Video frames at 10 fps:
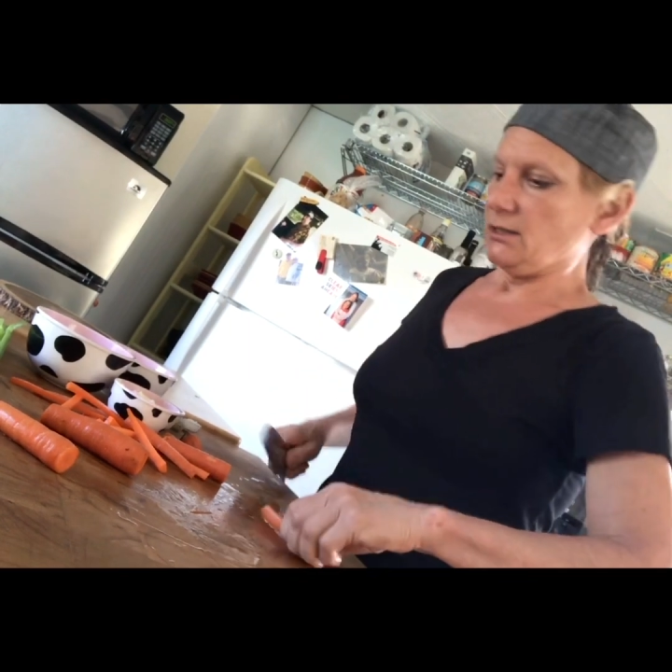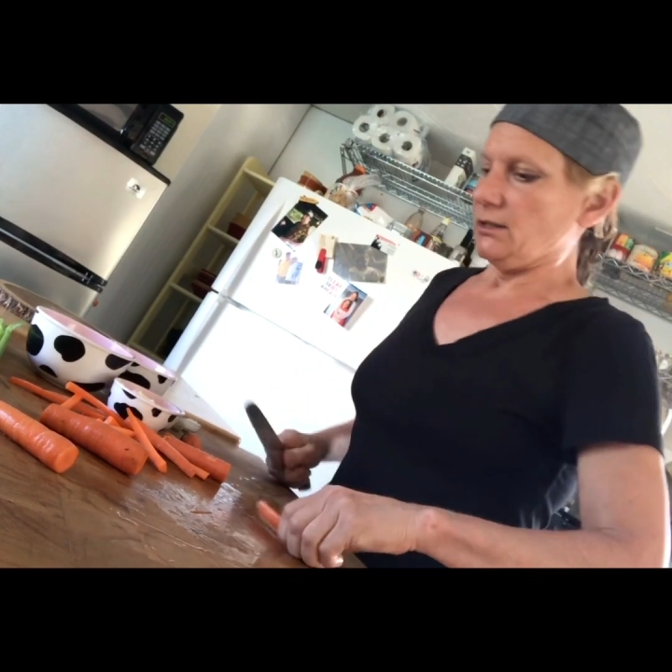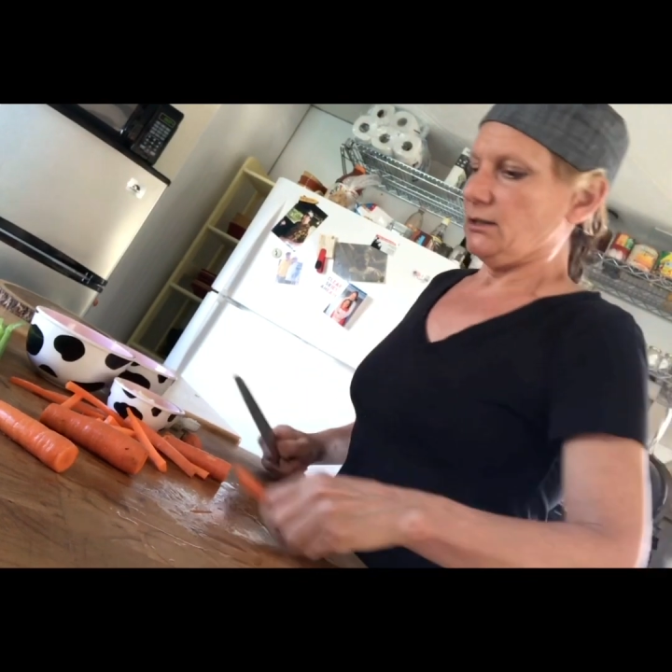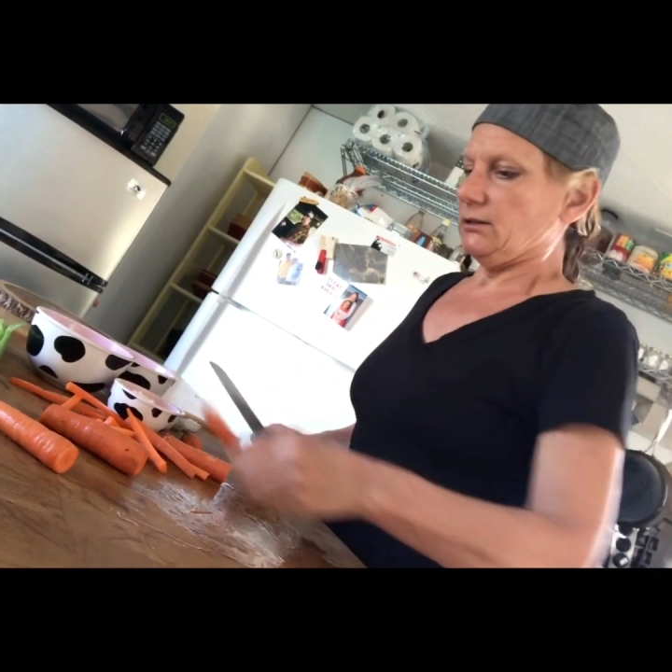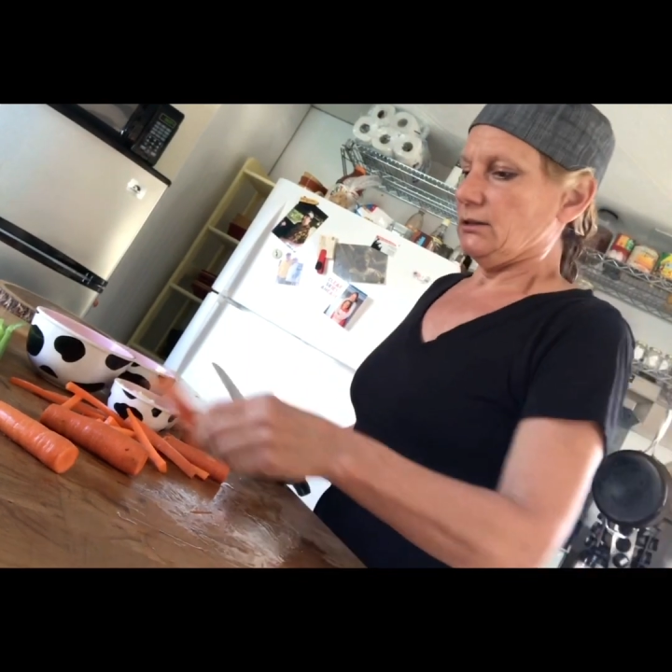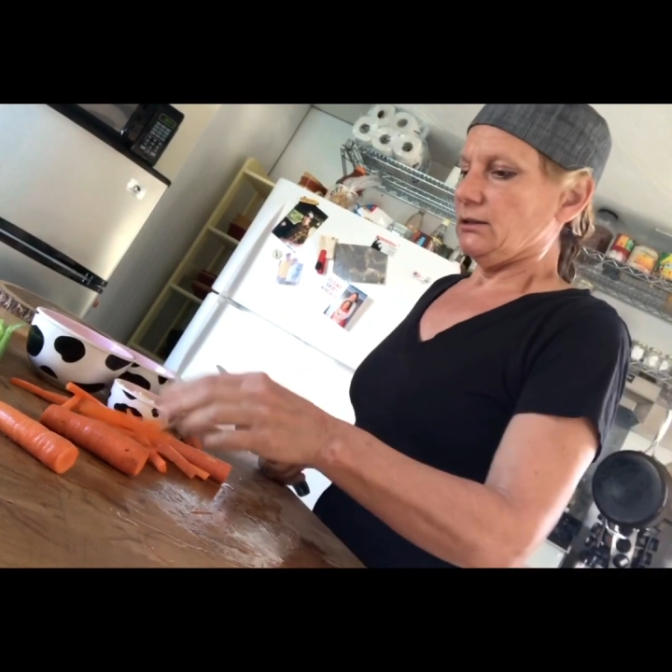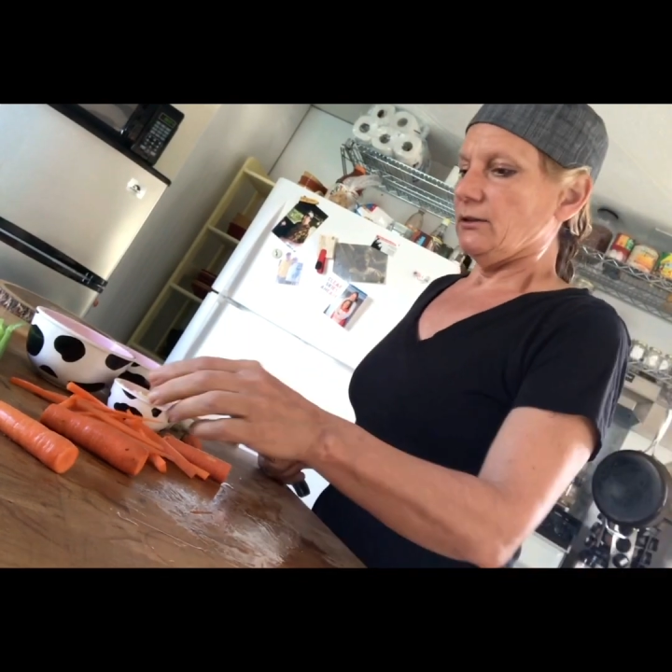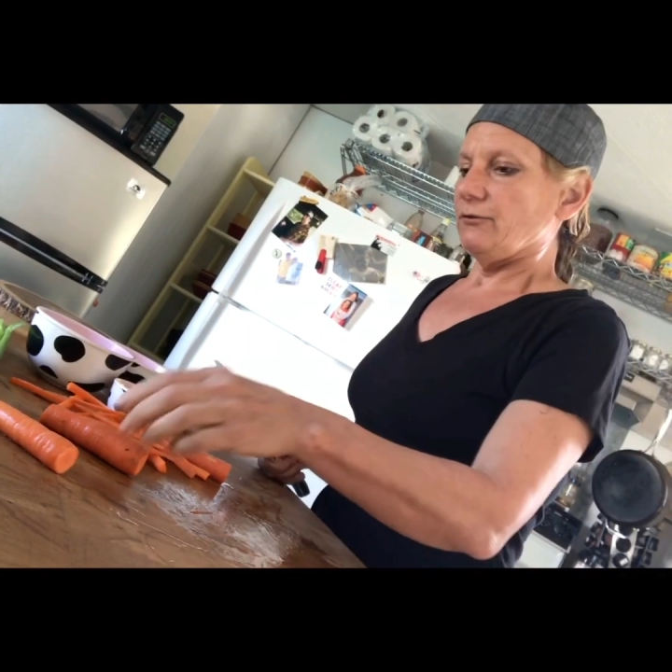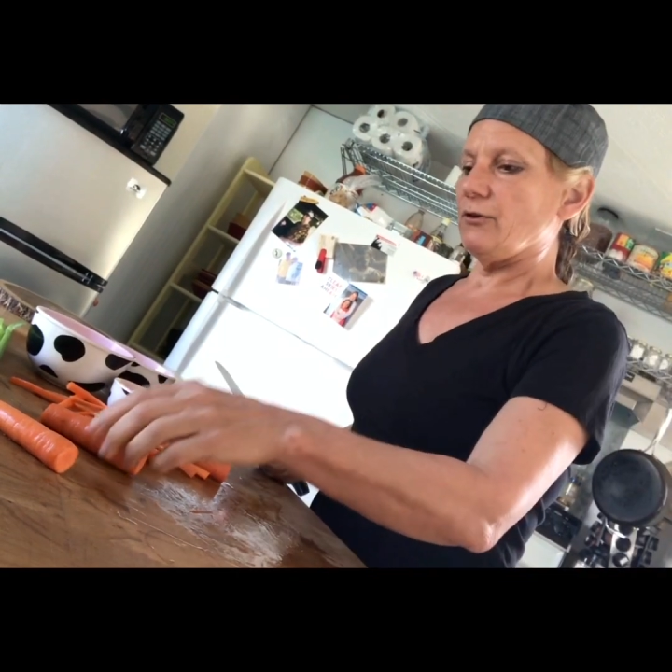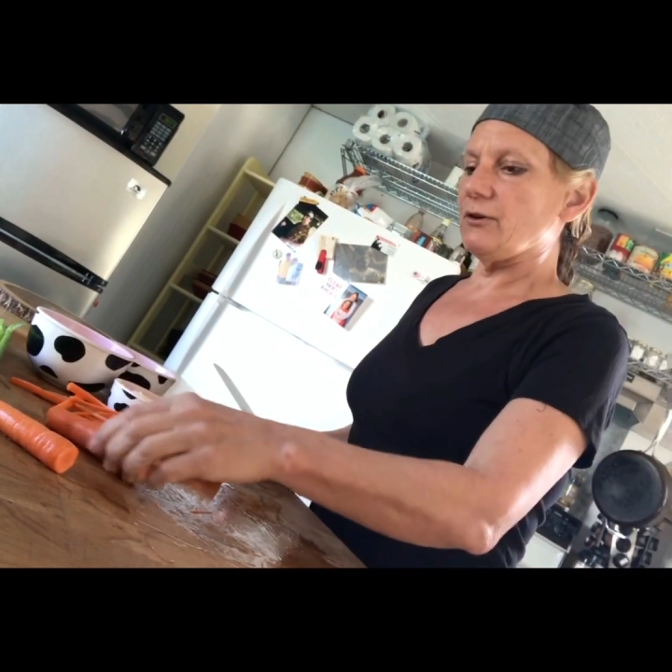
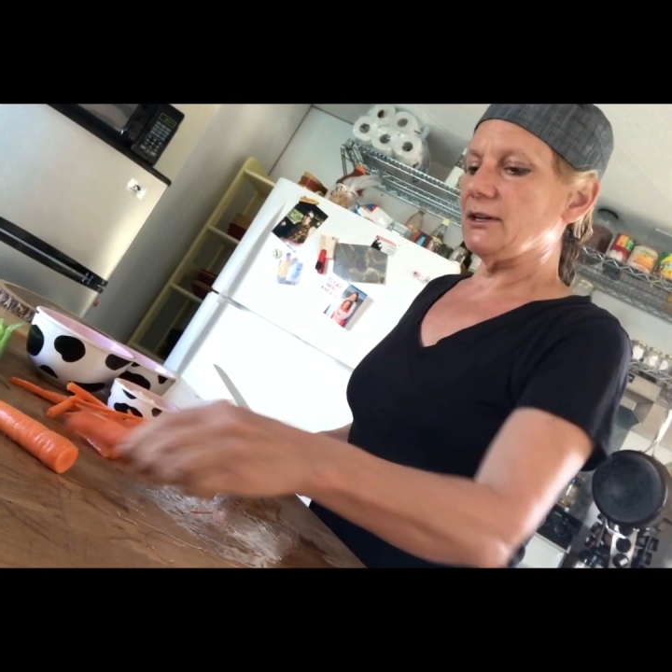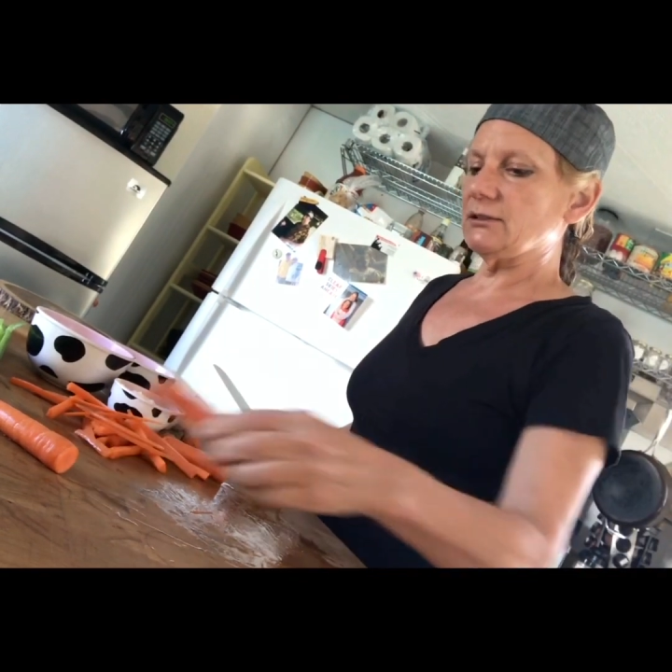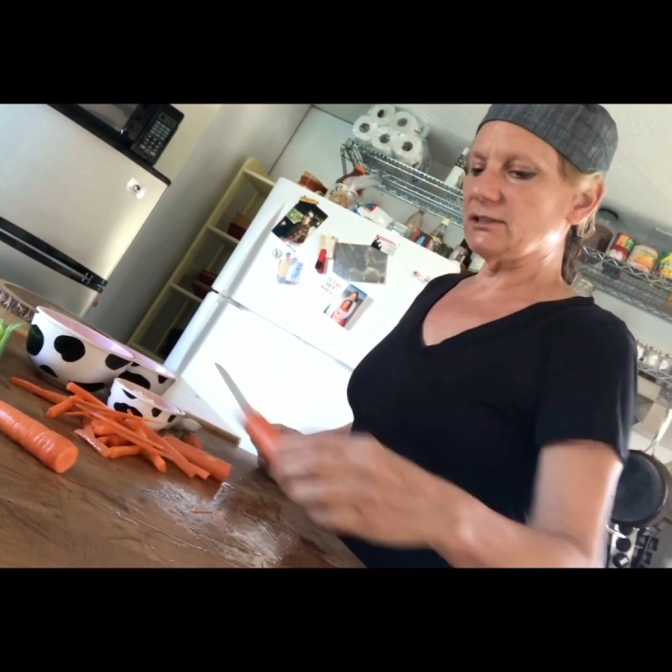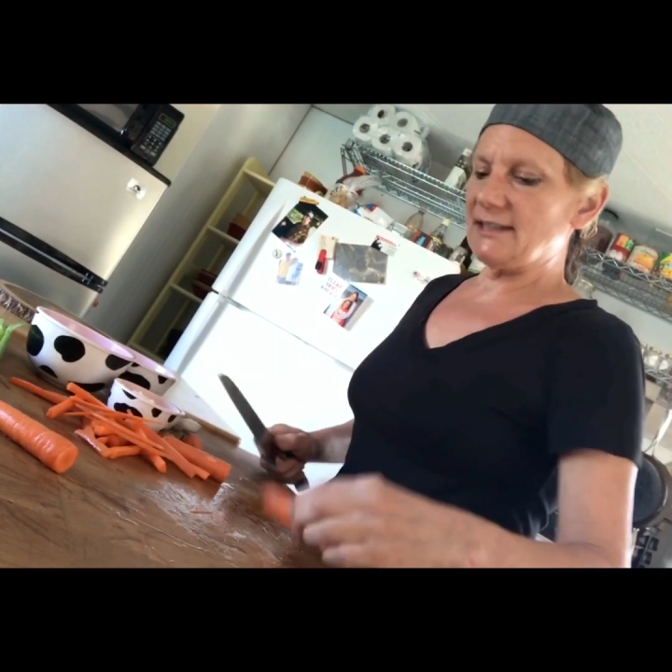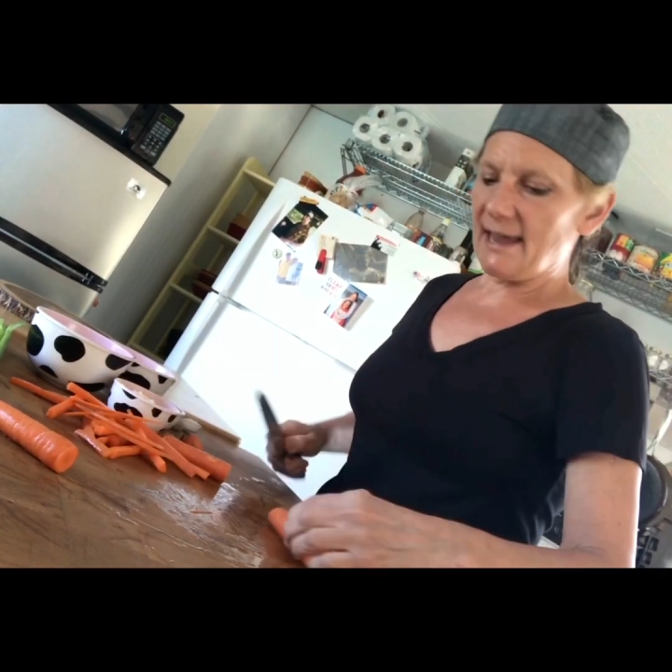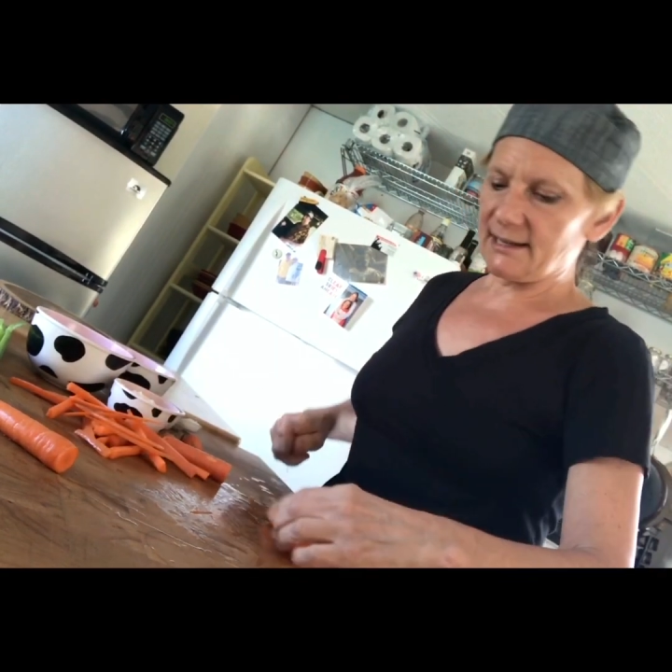Please, watch